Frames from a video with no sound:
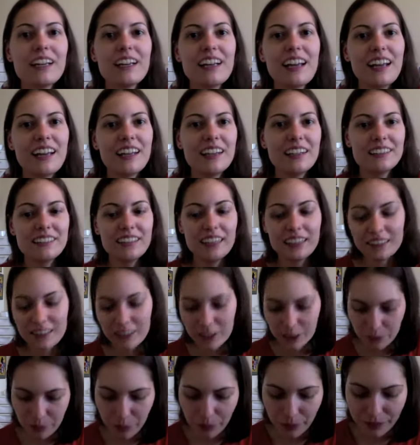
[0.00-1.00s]
And it's at this
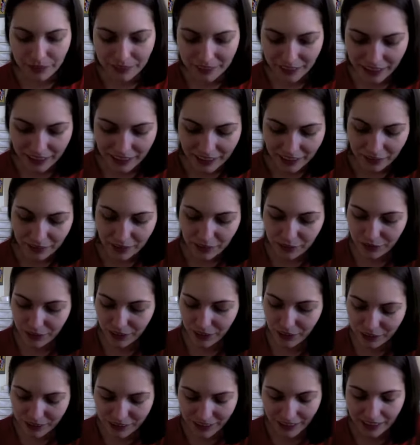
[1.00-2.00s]
point that he
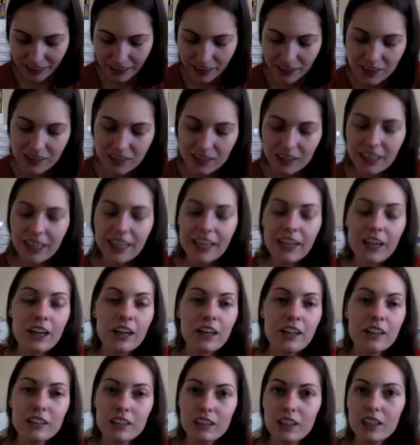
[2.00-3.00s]
reveals that he doesn't
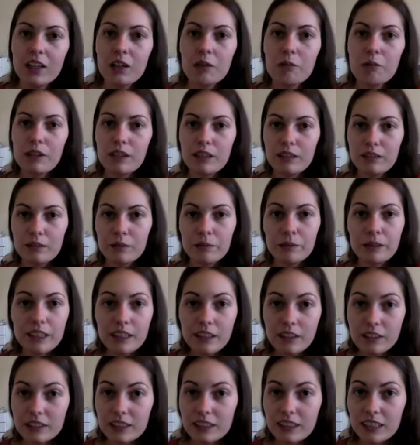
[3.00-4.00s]
care what everybody
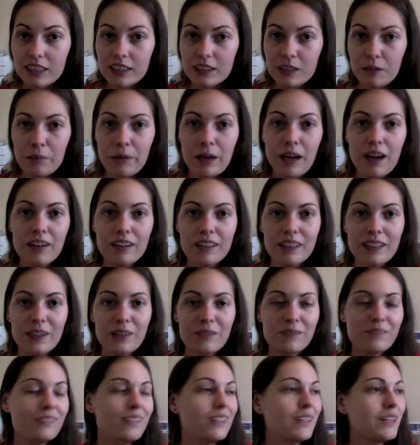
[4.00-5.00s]
else thinks about
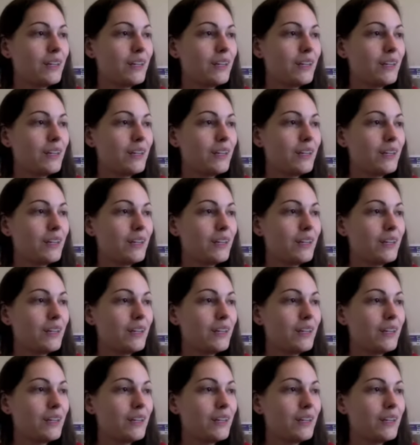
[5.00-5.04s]
him.